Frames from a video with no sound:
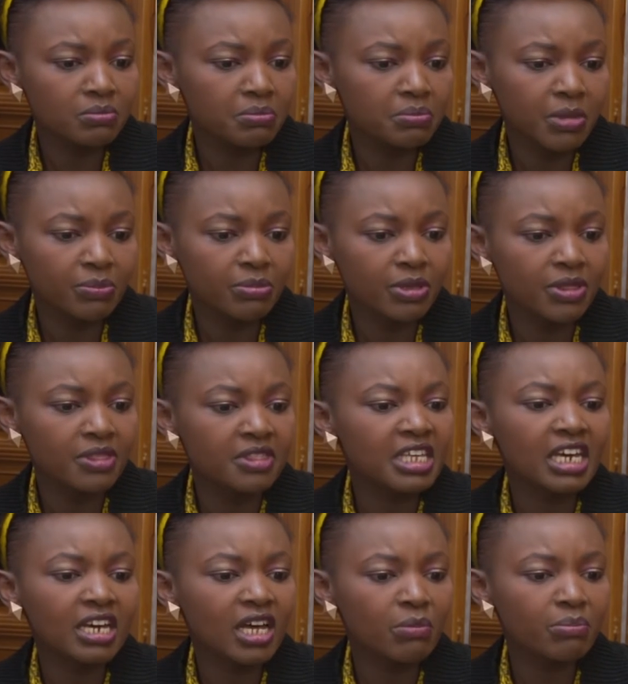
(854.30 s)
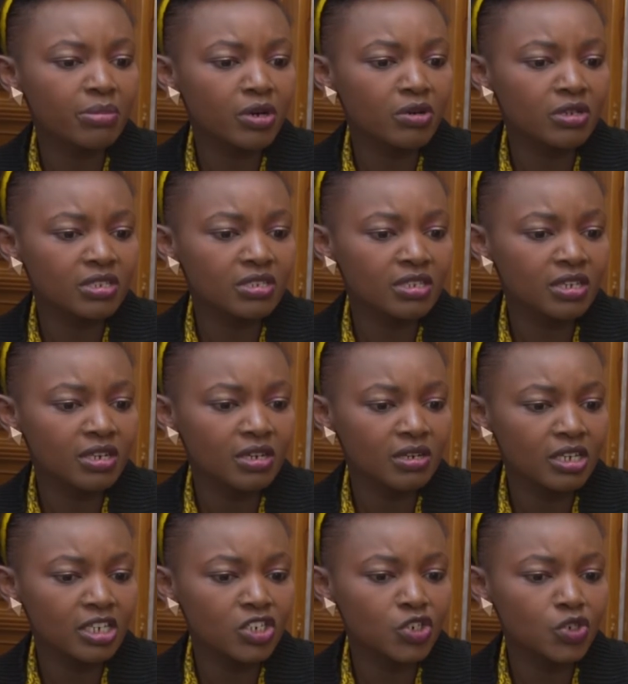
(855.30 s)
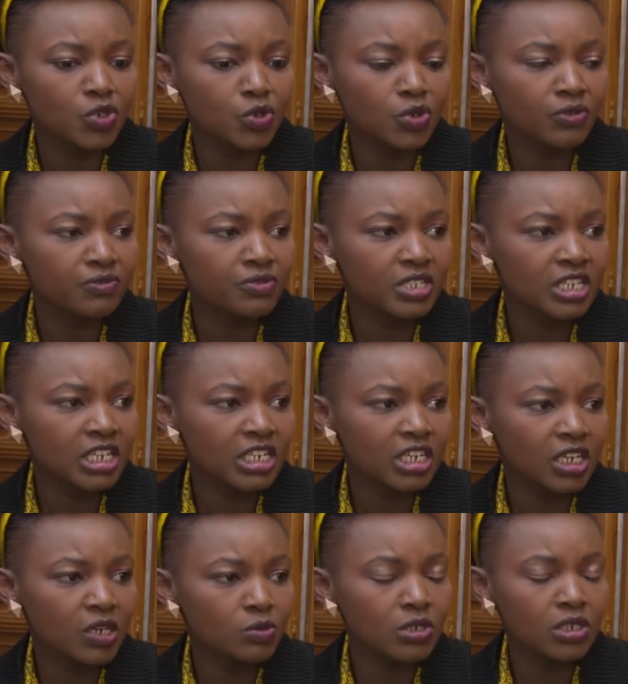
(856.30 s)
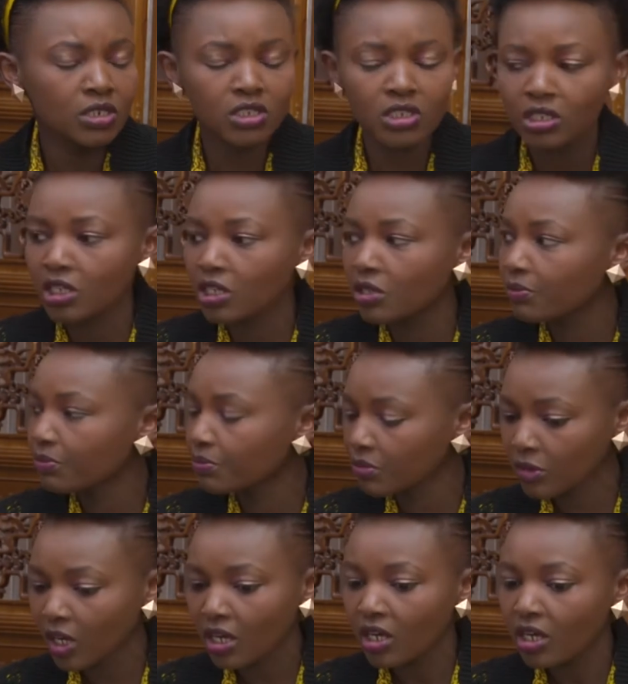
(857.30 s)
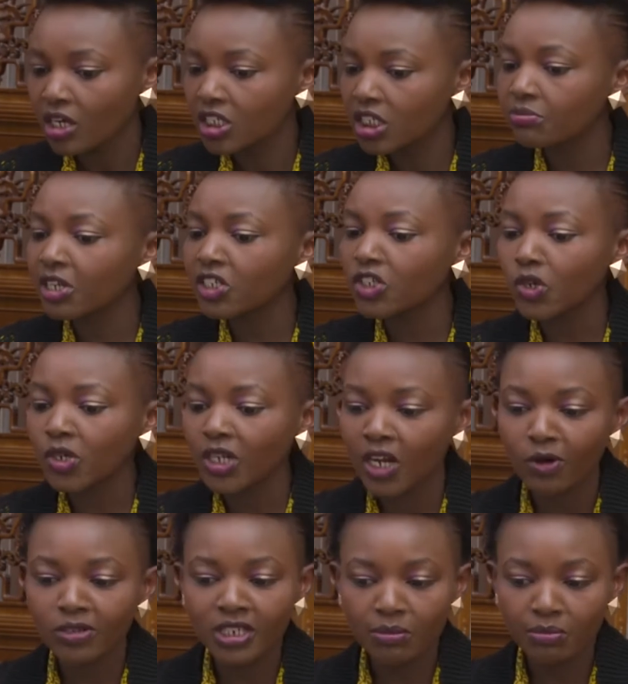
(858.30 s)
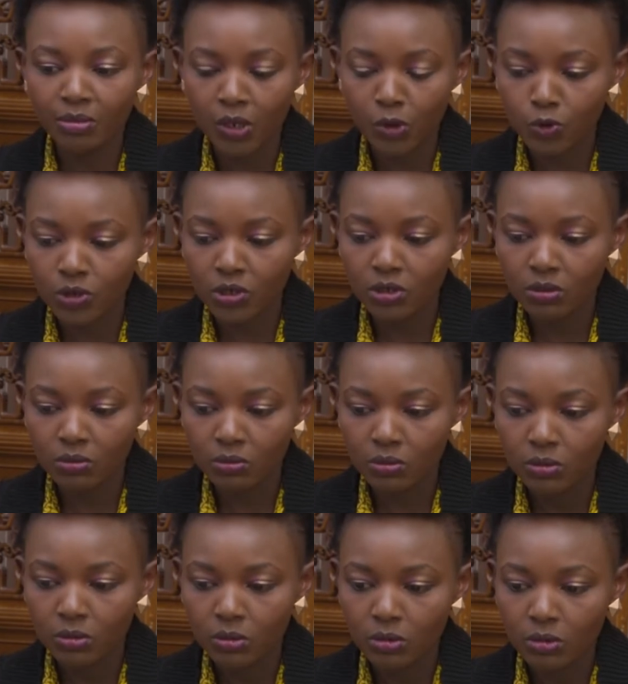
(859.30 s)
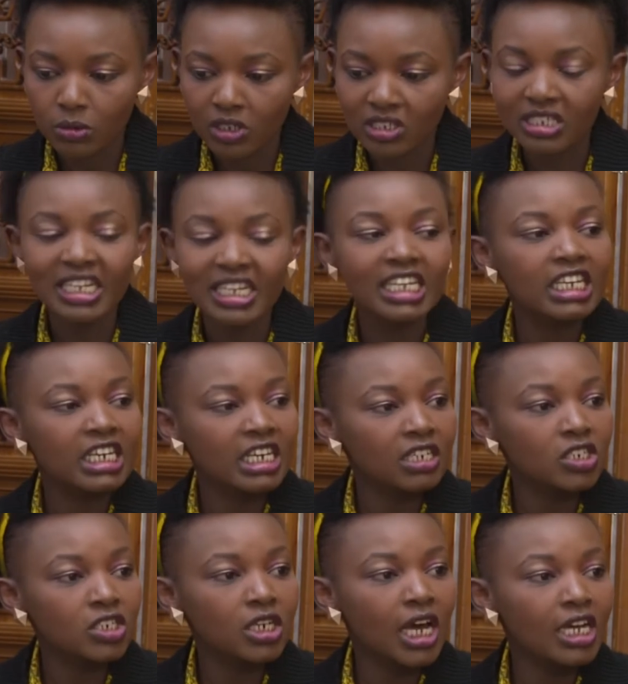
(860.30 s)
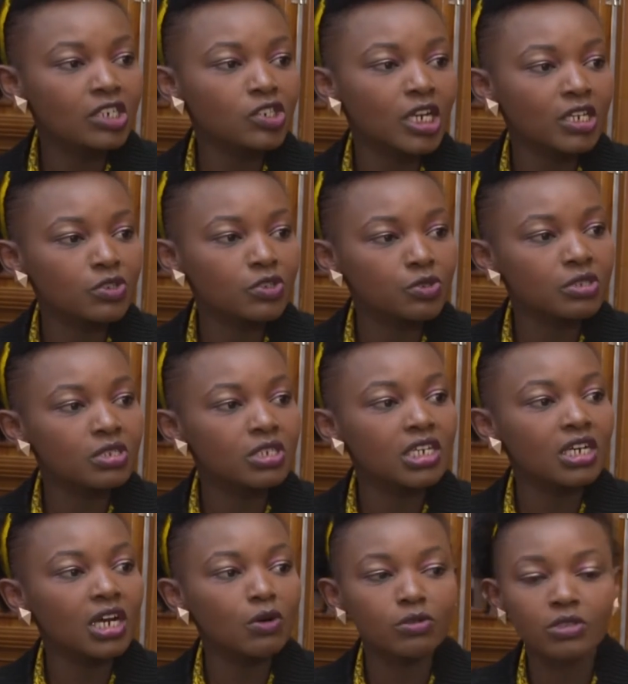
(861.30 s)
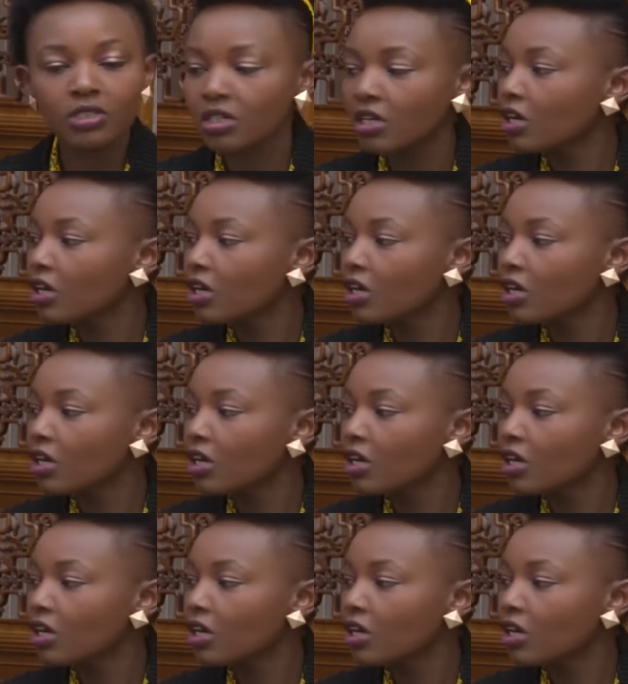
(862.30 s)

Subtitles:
maybe think about the issue of sneaking out? She mentioned a lot about sneaking. She actually used to sneak out,